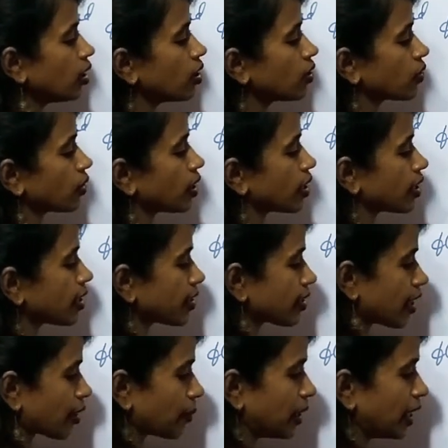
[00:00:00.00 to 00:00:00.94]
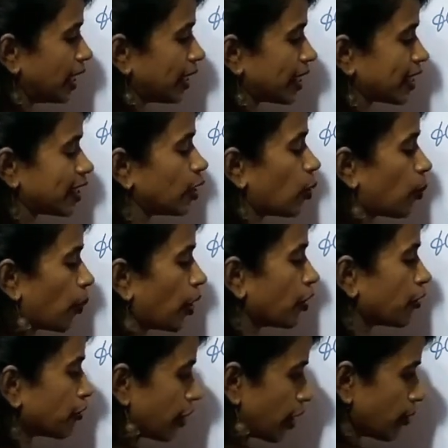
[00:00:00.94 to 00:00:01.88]
So this is terminating
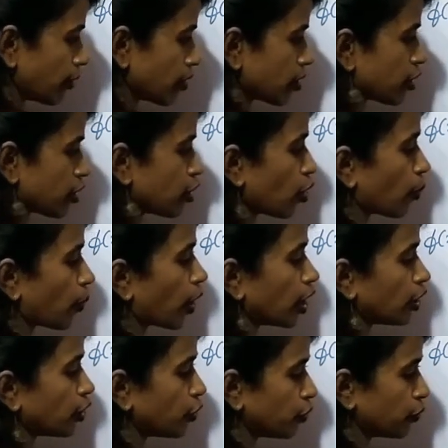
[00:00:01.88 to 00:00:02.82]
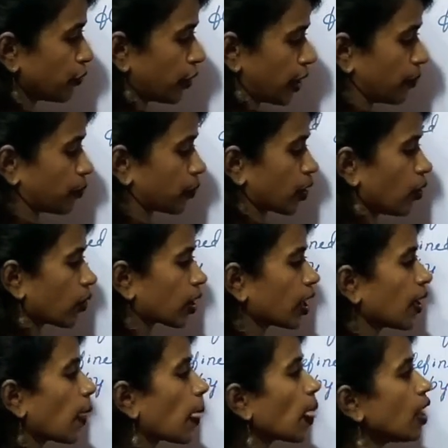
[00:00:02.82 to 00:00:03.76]
0.5, 0.25.
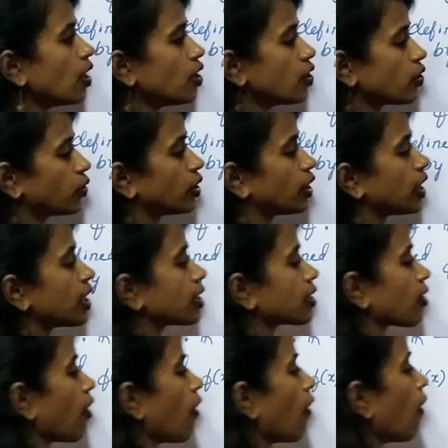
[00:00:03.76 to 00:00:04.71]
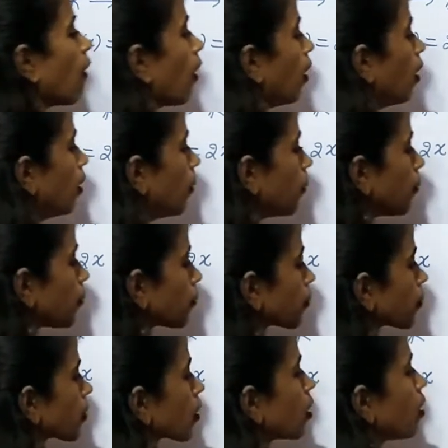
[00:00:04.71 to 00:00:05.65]
Okay. So these all
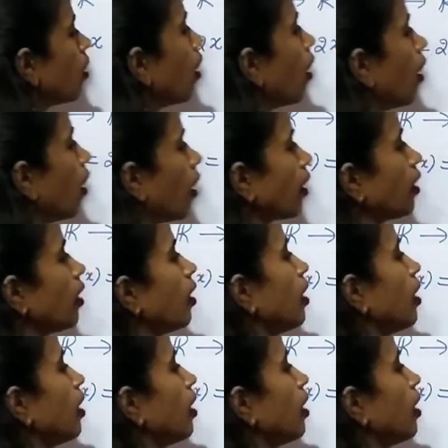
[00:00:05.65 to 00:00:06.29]
are